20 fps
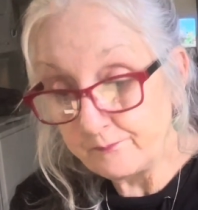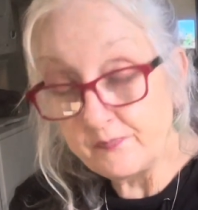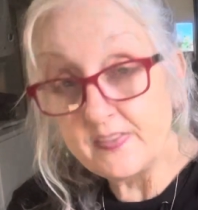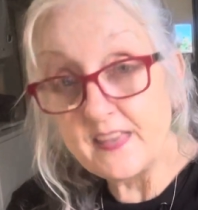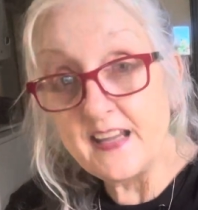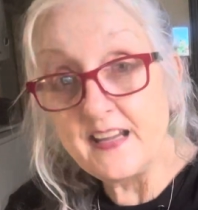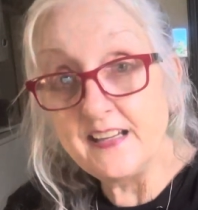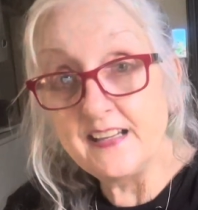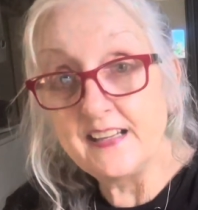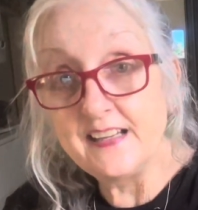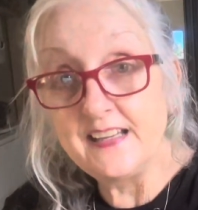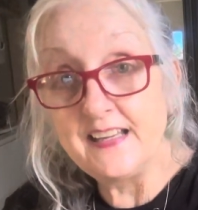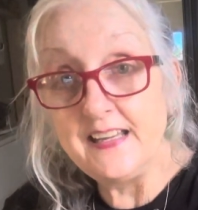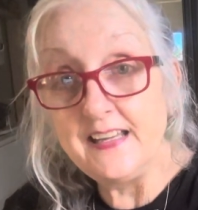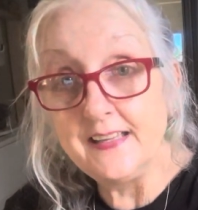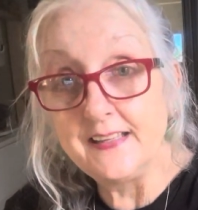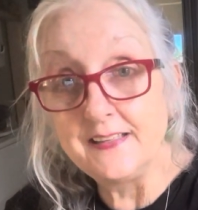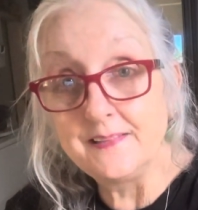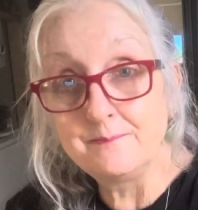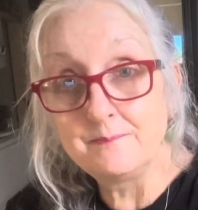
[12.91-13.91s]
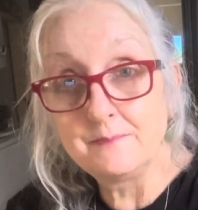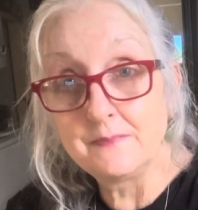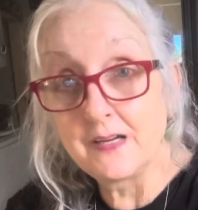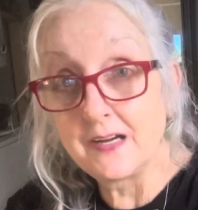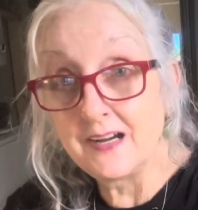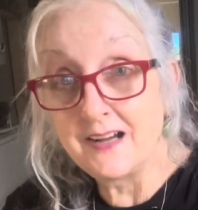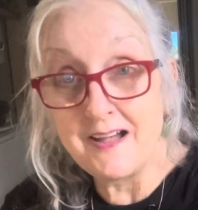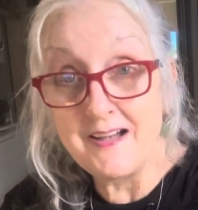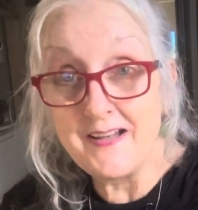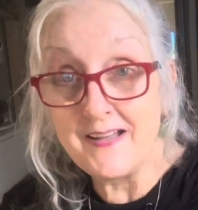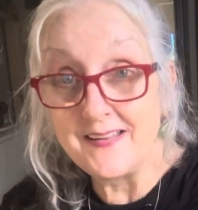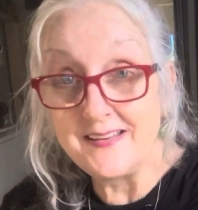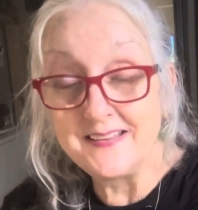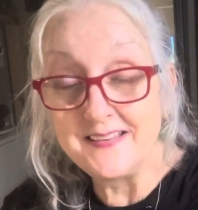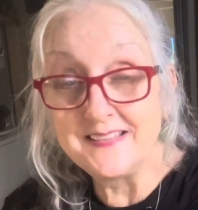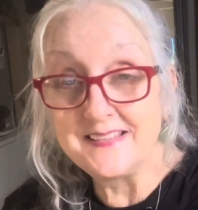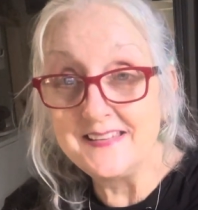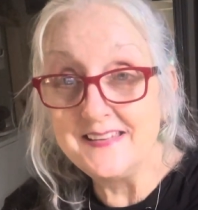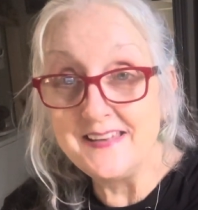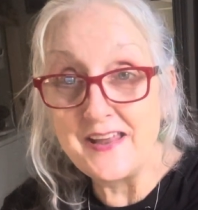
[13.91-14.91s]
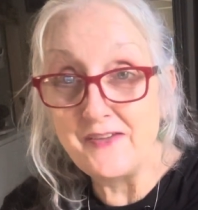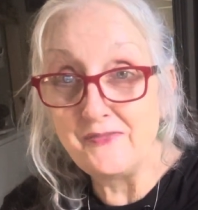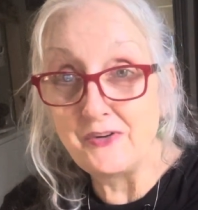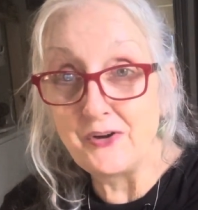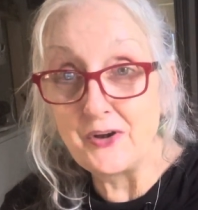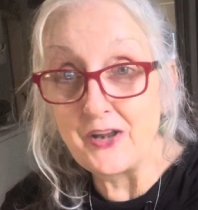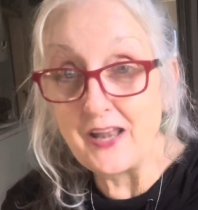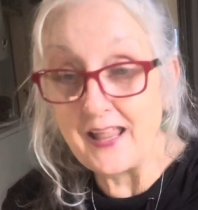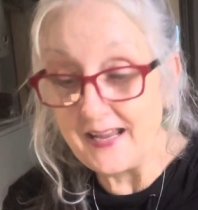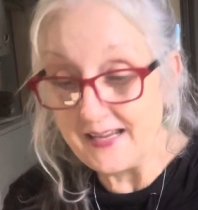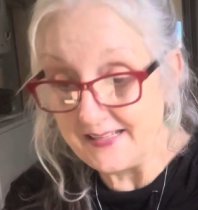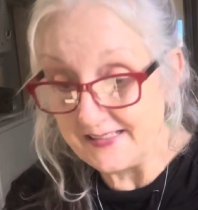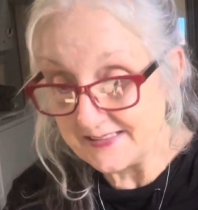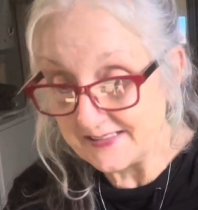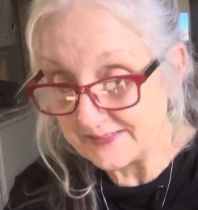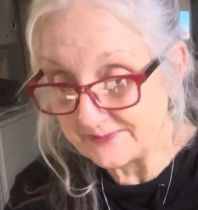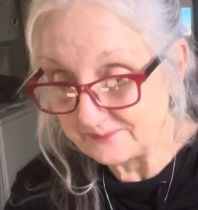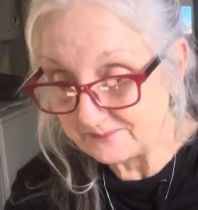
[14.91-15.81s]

think again. God is never late.